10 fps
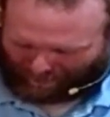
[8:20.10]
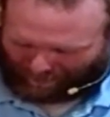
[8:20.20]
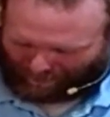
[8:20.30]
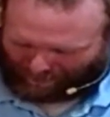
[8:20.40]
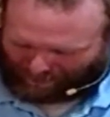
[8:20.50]

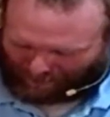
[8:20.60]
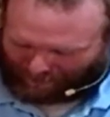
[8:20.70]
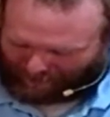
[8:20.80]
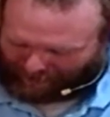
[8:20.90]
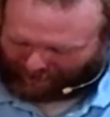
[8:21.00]
So when we
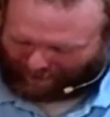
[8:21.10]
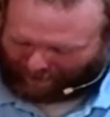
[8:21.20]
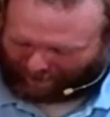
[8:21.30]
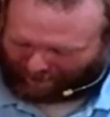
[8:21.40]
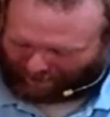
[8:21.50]
think
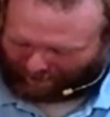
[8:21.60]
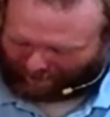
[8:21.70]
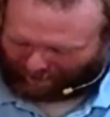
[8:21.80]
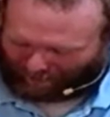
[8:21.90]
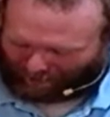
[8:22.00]
about
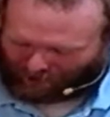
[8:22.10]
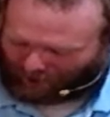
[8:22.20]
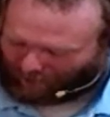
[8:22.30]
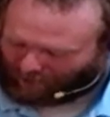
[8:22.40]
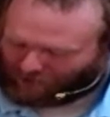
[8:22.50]
what
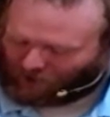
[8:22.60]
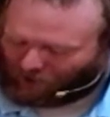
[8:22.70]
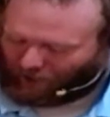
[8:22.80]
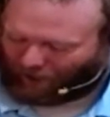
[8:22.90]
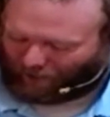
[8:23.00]
John was
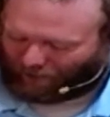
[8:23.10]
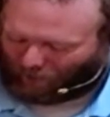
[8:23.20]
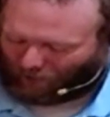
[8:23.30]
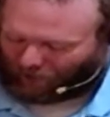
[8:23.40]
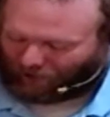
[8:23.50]
doing out in the
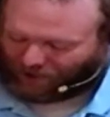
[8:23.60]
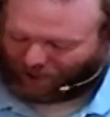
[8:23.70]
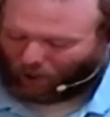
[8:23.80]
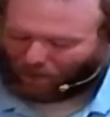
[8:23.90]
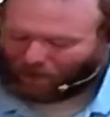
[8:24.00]
wilderness, I
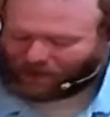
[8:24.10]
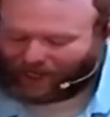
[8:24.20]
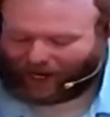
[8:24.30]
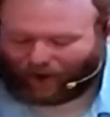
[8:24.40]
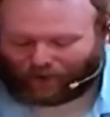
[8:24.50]
hope you see
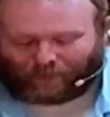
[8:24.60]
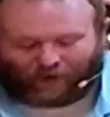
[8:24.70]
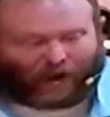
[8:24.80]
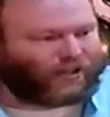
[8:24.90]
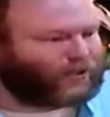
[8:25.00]
how it
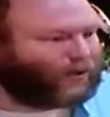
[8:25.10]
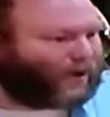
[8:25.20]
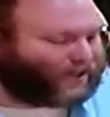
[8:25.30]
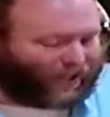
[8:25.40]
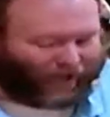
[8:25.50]
applies to
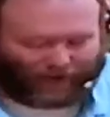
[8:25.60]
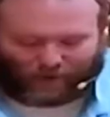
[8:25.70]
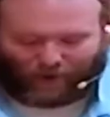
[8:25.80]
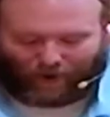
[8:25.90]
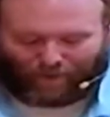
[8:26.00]
us today as
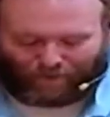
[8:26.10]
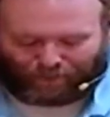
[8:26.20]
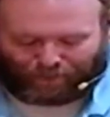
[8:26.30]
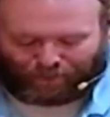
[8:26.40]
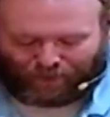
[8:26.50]
well.
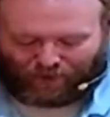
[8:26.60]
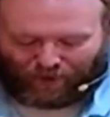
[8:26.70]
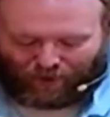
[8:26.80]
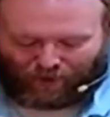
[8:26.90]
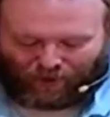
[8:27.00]

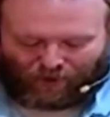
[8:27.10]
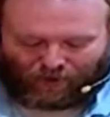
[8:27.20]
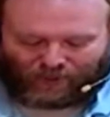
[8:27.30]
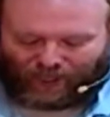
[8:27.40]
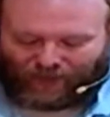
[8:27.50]

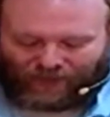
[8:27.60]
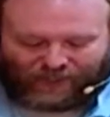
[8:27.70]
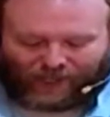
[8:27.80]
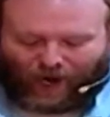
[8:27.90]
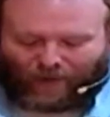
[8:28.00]
See, in this
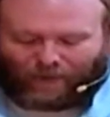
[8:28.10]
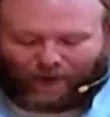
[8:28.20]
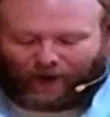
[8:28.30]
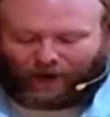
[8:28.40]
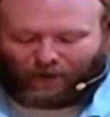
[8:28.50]
time of
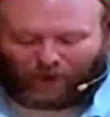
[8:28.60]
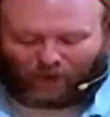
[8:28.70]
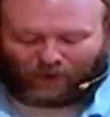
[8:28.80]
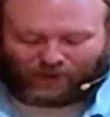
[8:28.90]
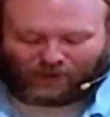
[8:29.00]
peril, we
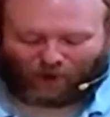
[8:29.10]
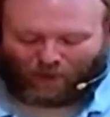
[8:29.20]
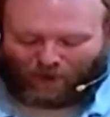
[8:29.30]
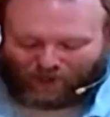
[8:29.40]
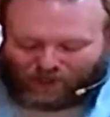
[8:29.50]
want so
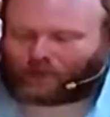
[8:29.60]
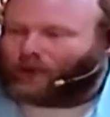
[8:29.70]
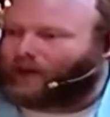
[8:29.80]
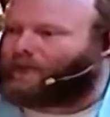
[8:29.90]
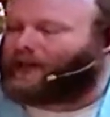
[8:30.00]
much to
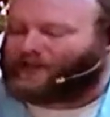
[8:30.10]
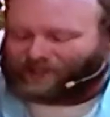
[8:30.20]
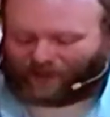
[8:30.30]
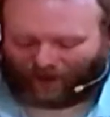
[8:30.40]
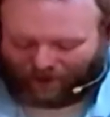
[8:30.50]
bring peace
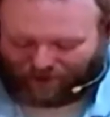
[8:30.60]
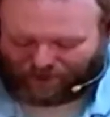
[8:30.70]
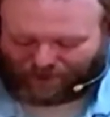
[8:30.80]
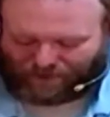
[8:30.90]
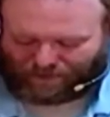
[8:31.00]
to others.